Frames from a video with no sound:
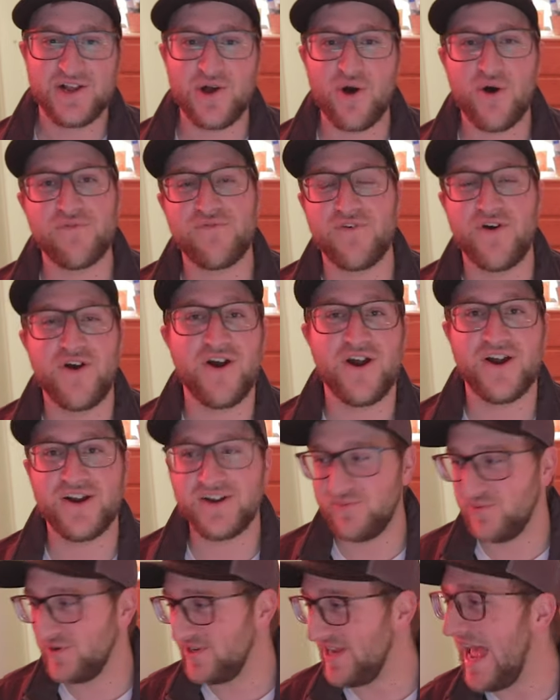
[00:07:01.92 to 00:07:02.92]
Golf
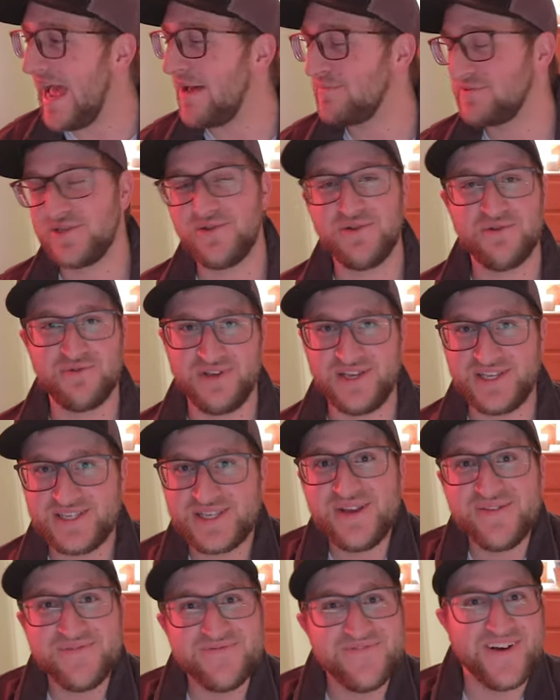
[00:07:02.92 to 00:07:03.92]
R would absolutely
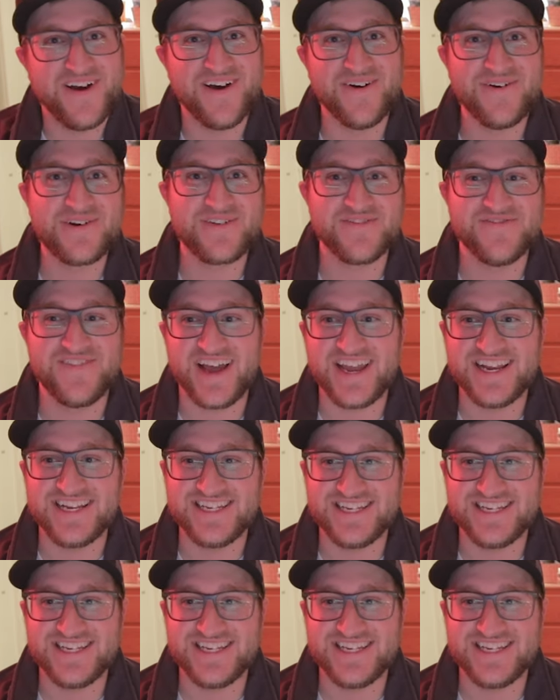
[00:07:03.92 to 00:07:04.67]
smoke my